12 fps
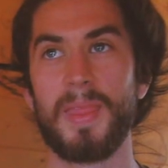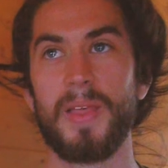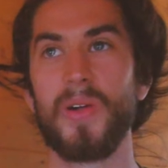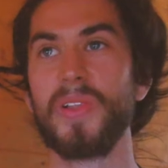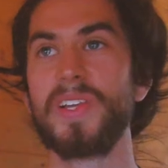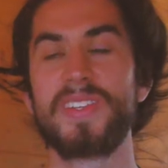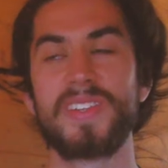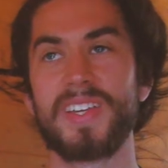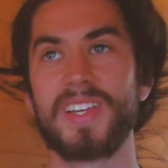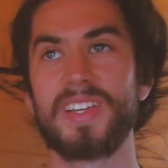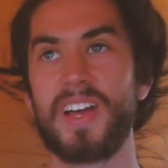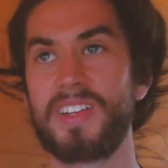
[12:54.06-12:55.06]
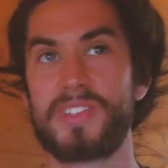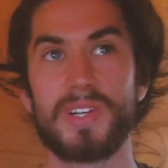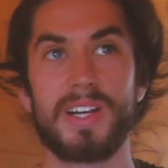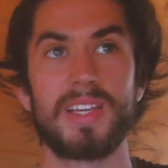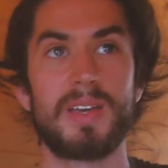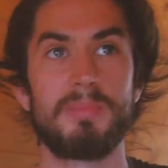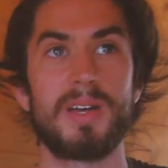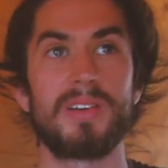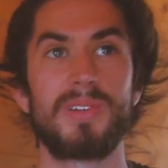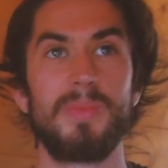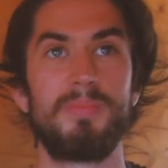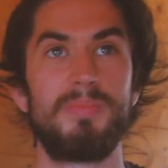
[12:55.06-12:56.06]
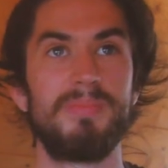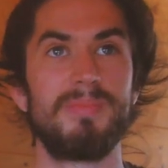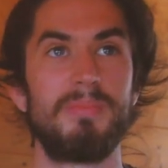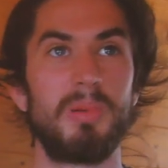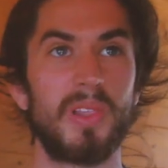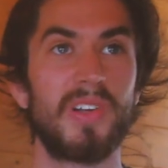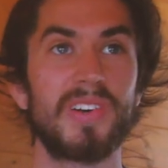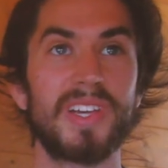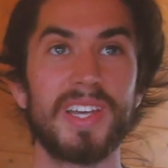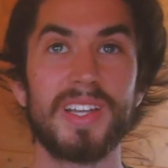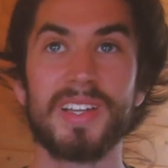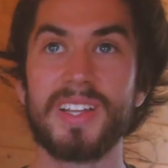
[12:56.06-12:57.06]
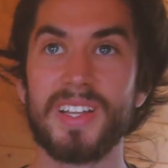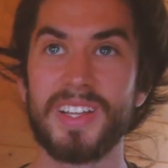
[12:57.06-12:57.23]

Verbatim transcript: all these things, and trying to get better at blogging.